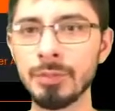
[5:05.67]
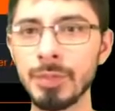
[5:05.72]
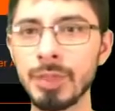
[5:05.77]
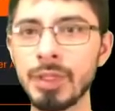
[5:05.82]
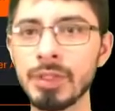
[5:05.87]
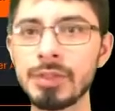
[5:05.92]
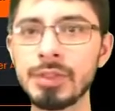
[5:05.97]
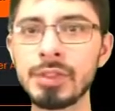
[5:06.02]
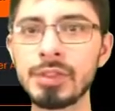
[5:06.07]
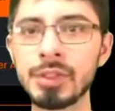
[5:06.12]

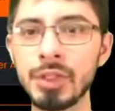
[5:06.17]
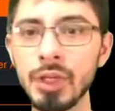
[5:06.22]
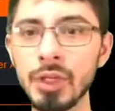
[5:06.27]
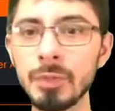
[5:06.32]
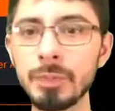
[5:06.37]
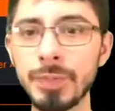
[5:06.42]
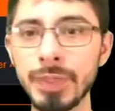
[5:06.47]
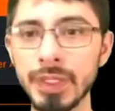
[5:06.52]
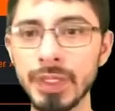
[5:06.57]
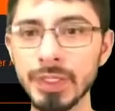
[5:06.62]
Because this
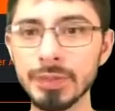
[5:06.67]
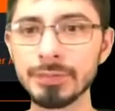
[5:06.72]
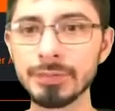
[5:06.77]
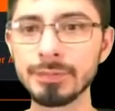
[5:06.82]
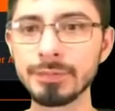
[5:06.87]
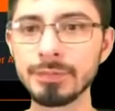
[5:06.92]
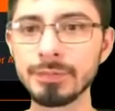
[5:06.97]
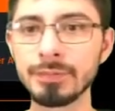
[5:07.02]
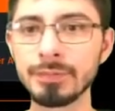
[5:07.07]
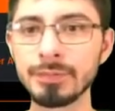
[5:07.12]
could be
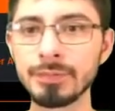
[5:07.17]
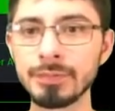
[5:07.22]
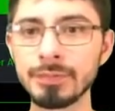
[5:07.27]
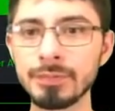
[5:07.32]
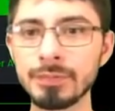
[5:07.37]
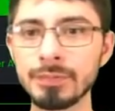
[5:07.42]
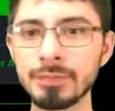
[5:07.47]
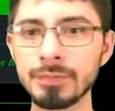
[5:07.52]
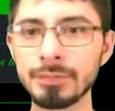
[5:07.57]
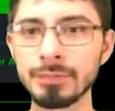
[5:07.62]

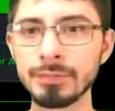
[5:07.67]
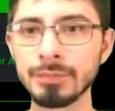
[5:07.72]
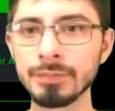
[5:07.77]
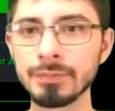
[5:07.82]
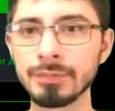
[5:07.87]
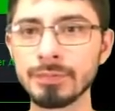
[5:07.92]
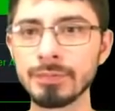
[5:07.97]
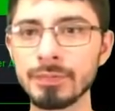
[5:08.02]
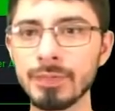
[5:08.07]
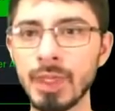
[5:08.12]

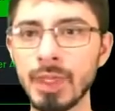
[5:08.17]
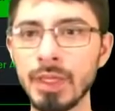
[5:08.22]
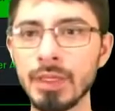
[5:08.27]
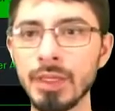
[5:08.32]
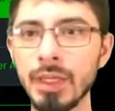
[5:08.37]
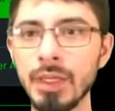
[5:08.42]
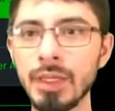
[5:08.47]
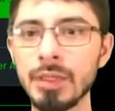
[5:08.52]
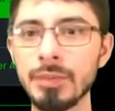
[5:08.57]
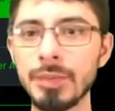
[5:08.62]
an
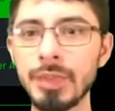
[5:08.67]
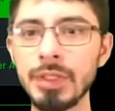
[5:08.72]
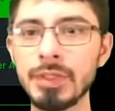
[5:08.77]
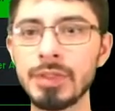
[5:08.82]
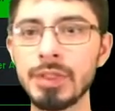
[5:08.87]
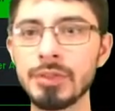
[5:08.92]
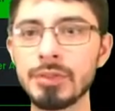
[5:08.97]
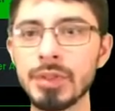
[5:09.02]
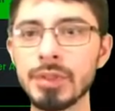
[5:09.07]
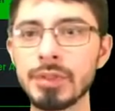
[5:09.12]
AMD
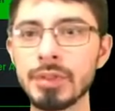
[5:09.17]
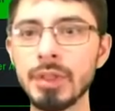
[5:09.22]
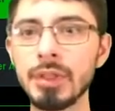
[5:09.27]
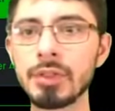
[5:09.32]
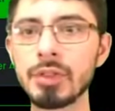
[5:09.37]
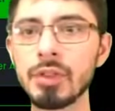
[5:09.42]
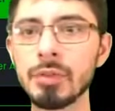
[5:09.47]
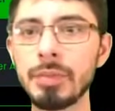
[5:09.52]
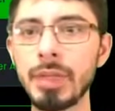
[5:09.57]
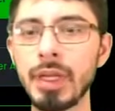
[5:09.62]
situation.
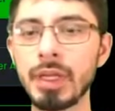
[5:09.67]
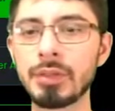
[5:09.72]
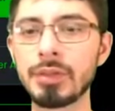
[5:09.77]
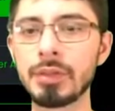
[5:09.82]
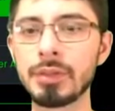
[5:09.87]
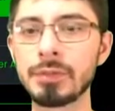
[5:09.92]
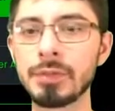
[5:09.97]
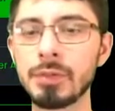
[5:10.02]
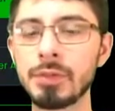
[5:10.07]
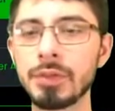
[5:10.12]
Let's go back to
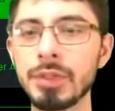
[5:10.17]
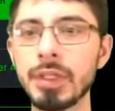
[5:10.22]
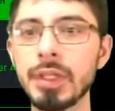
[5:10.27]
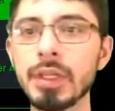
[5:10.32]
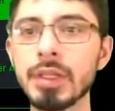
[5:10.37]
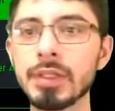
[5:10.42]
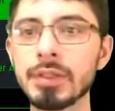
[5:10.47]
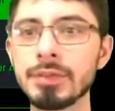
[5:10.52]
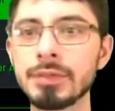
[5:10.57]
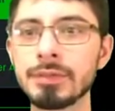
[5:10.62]
the full
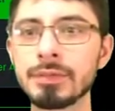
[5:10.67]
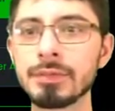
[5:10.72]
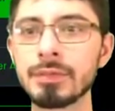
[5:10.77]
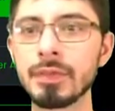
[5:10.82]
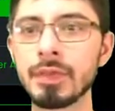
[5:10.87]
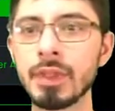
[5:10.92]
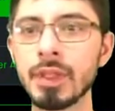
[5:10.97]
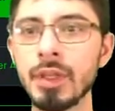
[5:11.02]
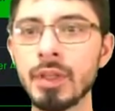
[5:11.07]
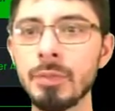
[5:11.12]
year.
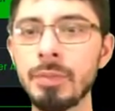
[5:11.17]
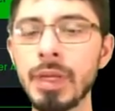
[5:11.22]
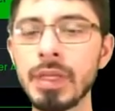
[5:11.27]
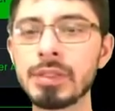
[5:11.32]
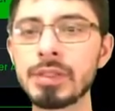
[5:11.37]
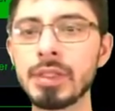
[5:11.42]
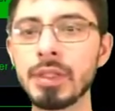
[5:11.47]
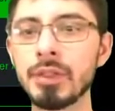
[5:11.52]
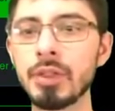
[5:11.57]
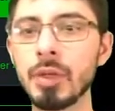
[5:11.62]
In the
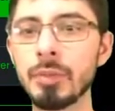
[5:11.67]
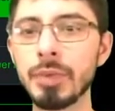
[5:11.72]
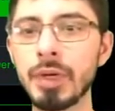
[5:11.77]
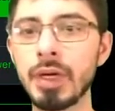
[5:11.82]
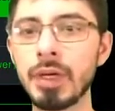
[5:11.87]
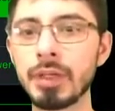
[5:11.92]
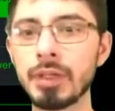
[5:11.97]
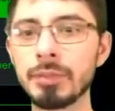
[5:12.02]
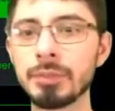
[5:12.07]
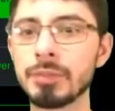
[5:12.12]
past year, you're up
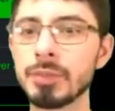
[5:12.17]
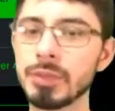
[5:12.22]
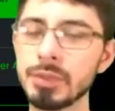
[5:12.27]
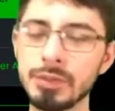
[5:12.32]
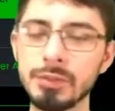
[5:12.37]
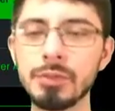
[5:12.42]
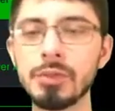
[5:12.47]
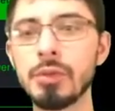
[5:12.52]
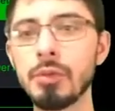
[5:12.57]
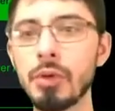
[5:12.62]
100.
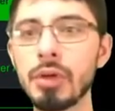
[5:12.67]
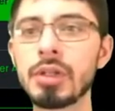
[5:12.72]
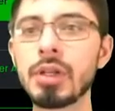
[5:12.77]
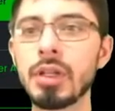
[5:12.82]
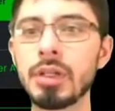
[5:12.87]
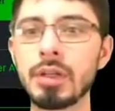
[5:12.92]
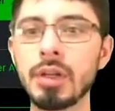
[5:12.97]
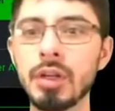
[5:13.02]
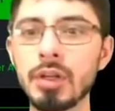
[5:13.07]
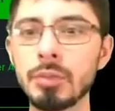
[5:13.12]
Well, I'll
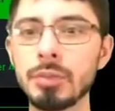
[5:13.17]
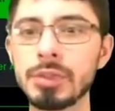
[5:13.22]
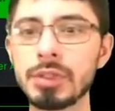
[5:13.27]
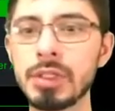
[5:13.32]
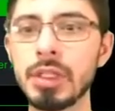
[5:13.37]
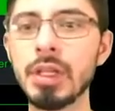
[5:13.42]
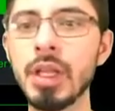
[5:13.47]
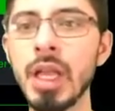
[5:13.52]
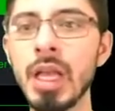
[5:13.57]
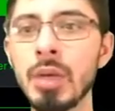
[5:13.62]
call it
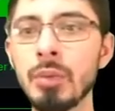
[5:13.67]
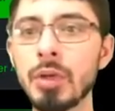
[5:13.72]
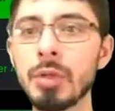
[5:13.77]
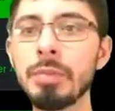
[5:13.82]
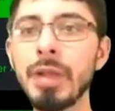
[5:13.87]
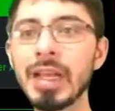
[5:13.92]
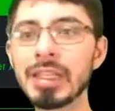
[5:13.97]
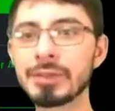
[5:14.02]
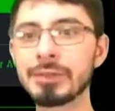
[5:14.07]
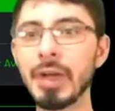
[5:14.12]
100%. But in
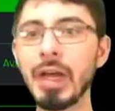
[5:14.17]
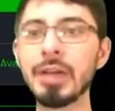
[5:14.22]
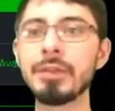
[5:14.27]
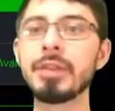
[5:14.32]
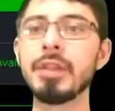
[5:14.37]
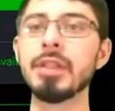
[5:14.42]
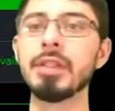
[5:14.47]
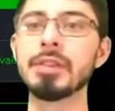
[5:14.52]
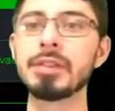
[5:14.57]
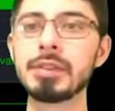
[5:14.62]
the past
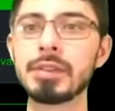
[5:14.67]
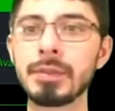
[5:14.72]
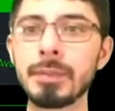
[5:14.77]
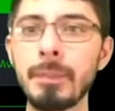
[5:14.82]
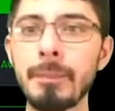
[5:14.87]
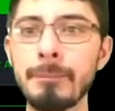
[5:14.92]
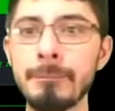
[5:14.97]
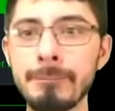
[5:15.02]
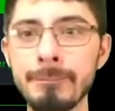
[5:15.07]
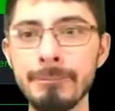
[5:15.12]
5 years,
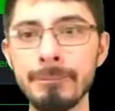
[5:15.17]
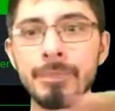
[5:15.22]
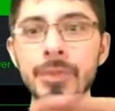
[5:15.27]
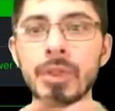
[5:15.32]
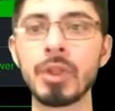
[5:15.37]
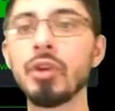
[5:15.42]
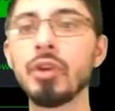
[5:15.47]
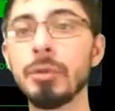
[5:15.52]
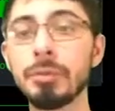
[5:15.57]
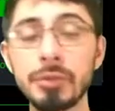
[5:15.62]

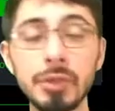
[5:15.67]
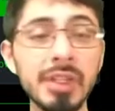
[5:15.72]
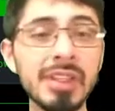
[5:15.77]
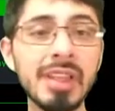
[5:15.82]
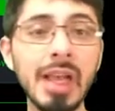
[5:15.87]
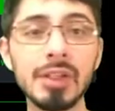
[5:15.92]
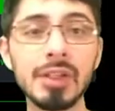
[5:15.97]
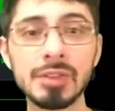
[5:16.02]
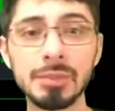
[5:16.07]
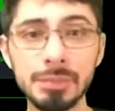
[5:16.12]
you're up
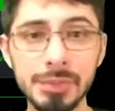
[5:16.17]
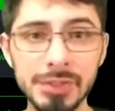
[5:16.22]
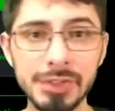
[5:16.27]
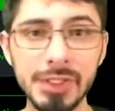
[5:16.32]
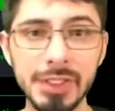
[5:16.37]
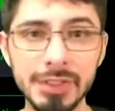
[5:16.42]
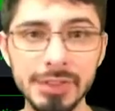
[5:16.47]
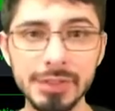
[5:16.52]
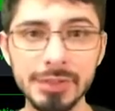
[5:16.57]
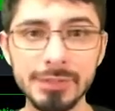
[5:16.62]

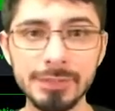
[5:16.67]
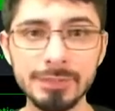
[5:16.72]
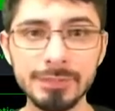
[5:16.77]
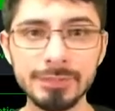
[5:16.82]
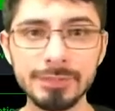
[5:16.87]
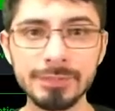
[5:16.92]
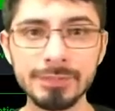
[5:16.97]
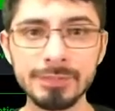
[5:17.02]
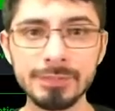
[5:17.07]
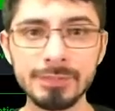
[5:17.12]
3,000%.
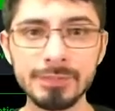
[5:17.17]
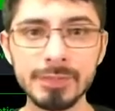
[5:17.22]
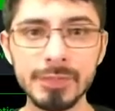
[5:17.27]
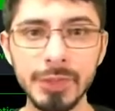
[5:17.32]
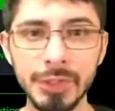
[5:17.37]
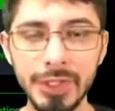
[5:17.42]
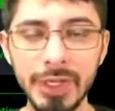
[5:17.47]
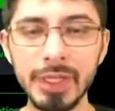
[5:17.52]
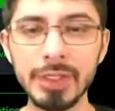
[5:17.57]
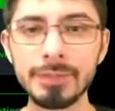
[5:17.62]

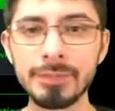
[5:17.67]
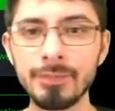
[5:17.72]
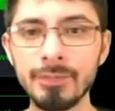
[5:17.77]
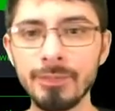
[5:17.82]
Okay.